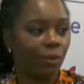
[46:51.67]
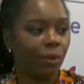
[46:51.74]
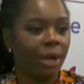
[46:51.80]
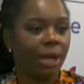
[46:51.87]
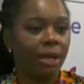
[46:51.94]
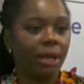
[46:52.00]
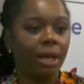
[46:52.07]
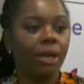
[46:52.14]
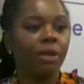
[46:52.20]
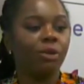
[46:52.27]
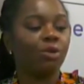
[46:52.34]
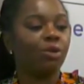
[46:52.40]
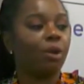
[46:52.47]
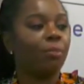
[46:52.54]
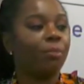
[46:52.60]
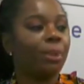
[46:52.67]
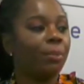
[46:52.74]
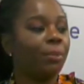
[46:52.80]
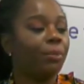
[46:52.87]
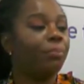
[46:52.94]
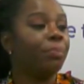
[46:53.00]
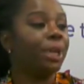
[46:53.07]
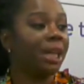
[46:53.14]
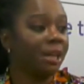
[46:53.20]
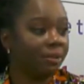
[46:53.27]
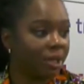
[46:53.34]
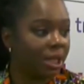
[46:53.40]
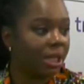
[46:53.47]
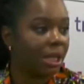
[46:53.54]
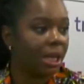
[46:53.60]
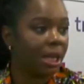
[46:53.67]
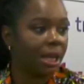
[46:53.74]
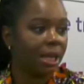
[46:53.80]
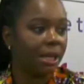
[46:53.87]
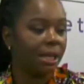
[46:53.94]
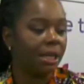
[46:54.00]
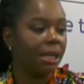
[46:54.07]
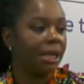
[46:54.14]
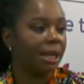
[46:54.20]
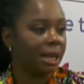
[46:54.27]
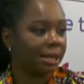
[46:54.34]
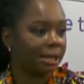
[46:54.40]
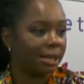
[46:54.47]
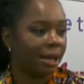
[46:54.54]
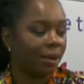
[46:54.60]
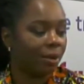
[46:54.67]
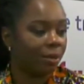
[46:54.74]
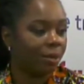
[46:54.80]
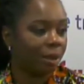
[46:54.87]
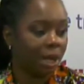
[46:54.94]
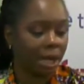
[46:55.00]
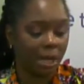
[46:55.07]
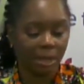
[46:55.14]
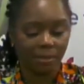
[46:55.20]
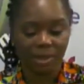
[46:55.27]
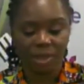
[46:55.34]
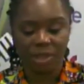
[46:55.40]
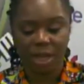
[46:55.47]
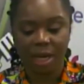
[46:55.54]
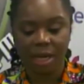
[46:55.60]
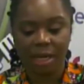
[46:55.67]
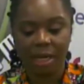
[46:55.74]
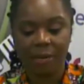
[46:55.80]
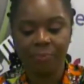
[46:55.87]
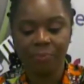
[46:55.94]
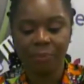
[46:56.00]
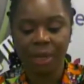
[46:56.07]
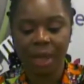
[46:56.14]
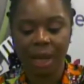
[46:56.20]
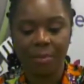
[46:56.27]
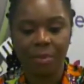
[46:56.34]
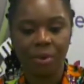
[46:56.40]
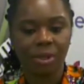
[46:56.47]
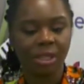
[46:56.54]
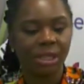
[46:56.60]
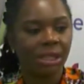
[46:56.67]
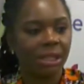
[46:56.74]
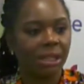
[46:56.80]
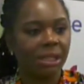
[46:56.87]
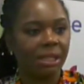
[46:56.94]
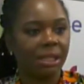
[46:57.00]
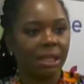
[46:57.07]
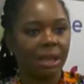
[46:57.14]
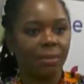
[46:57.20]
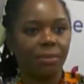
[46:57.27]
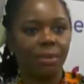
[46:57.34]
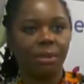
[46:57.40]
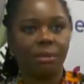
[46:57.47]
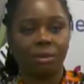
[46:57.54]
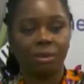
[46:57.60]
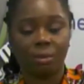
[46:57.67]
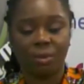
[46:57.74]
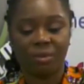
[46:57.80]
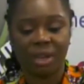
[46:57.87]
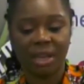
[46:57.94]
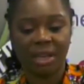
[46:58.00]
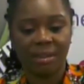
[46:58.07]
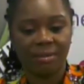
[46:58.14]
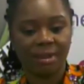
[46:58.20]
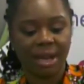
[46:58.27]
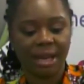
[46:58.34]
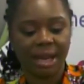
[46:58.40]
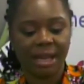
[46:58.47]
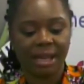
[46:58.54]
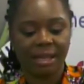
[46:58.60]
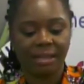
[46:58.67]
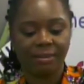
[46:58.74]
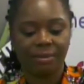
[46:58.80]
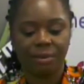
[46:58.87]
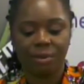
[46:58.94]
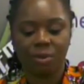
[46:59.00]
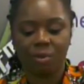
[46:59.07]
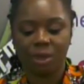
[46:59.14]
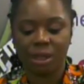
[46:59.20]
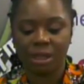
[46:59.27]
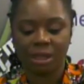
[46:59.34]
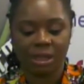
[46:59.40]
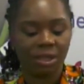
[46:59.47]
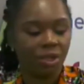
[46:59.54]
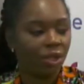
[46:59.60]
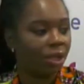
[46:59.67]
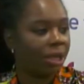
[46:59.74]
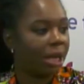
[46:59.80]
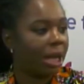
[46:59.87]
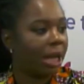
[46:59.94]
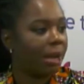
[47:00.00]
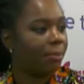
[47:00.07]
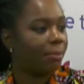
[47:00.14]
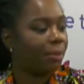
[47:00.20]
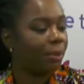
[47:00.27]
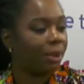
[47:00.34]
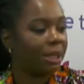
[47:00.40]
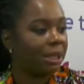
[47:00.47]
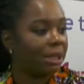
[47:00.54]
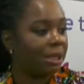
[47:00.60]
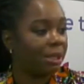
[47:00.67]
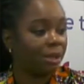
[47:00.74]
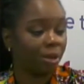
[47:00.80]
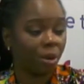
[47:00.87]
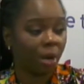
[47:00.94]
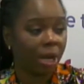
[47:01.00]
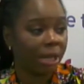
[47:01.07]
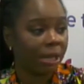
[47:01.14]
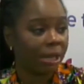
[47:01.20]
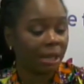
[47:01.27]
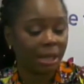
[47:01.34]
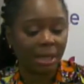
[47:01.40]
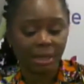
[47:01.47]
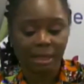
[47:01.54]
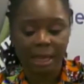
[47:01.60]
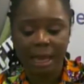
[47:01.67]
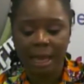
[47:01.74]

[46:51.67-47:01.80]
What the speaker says: Where some people believe say they na Salon, especially among cities in them. Some of them divide they get for do with regional politics or ethnics.